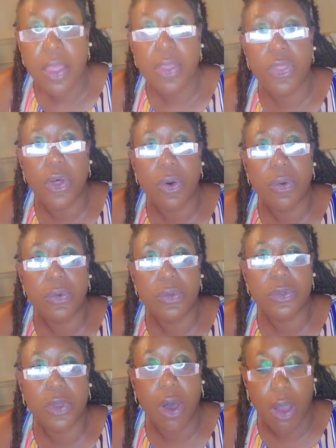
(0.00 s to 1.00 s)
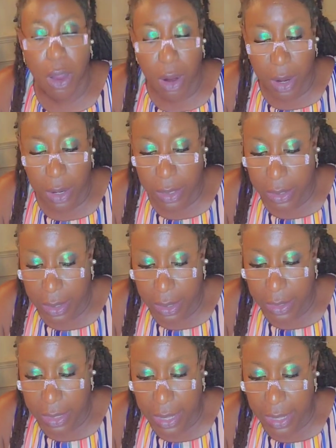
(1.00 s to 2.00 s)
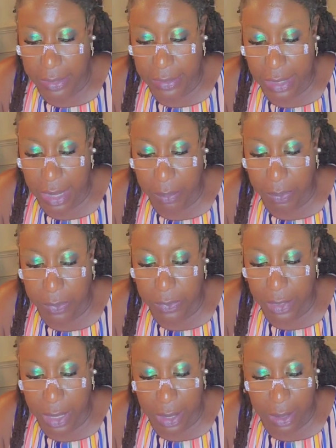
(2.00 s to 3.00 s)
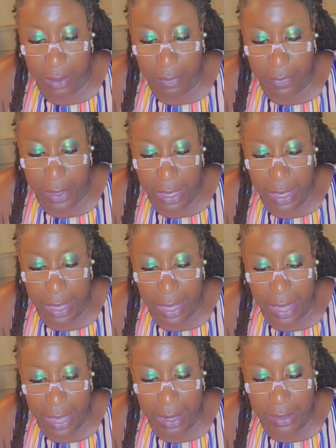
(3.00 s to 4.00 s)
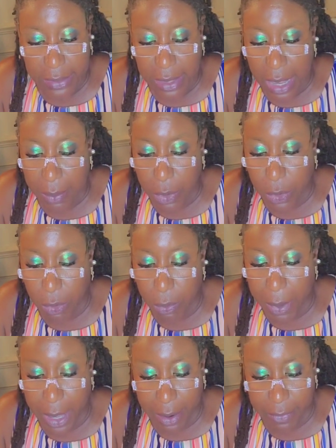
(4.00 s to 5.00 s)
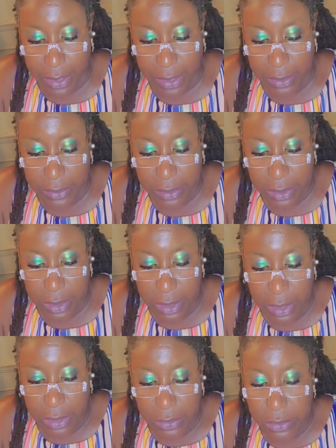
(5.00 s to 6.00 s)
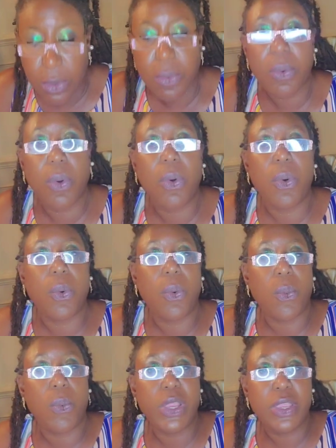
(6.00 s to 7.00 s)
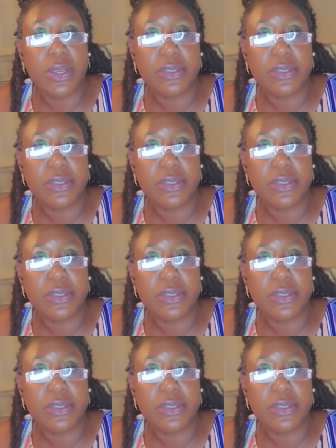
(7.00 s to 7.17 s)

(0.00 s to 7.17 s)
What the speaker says: Those are the examples of anatomical barriers. So when you're